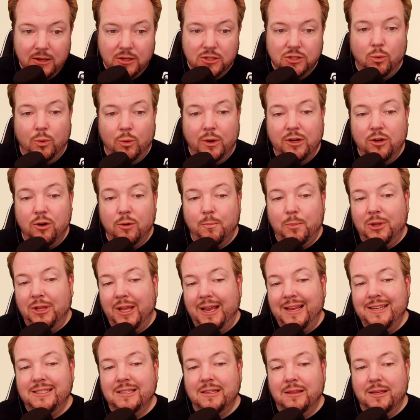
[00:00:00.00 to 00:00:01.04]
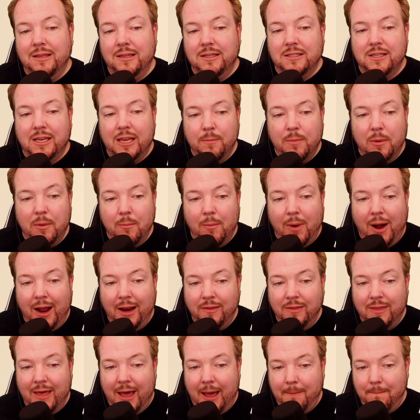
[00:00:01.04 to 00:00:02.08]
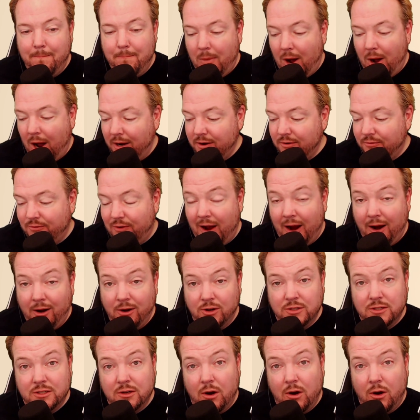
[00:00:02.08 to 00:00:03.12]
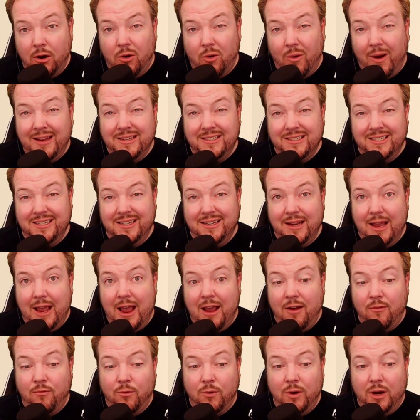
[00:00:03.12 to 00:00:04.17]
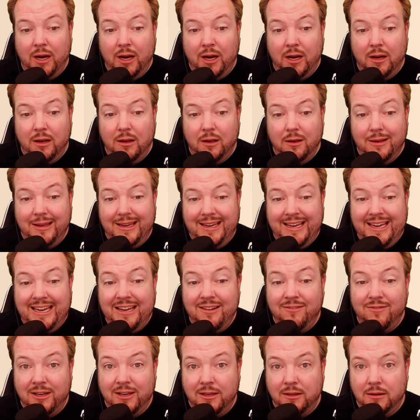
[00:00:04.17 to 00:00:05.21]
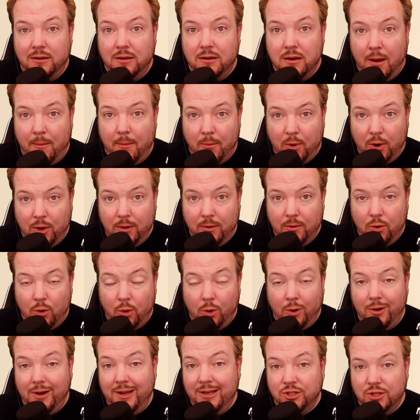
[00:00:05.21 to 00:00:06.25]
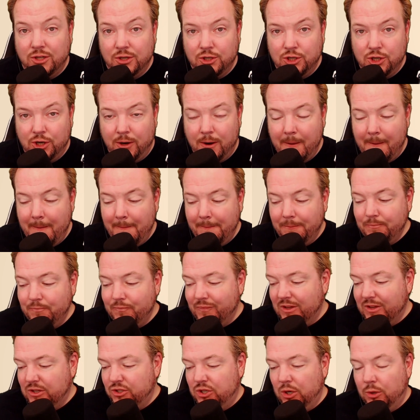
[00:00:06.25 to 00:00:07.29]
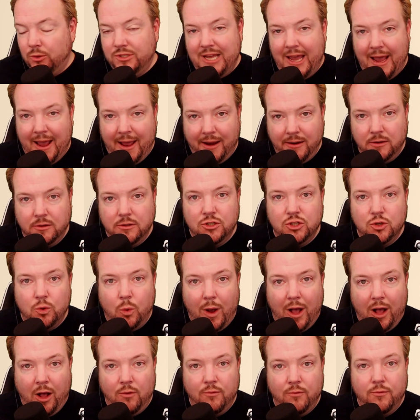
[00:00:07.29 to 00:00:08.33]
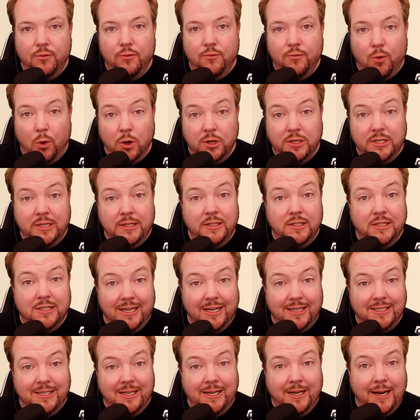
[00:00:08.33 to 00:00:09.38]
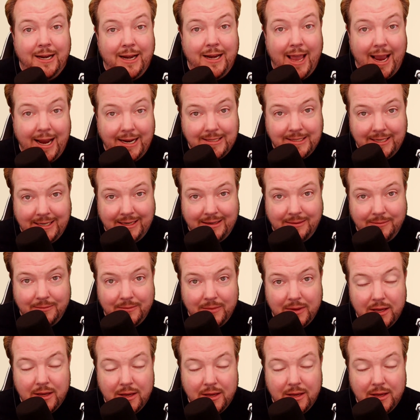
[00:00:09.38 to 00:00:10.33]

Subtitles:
So when you're placing these, keep in mind that modifiers are granted every even number or integer. So 10, 12, 14, 16, and 18.